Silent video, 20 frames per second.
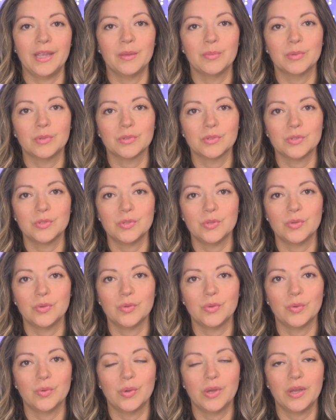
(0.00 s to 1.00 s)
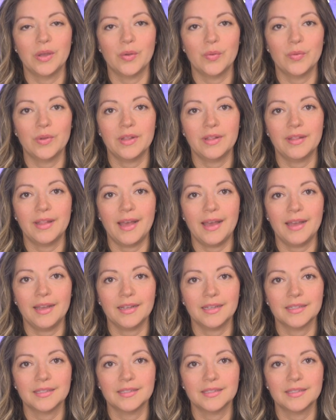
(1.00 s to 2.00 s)
able to
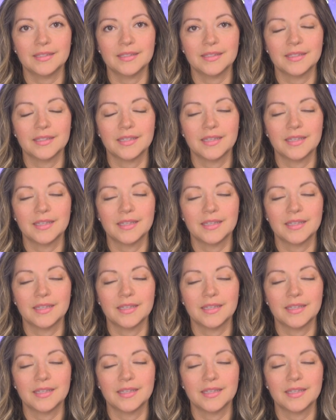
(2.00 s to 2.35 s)
relax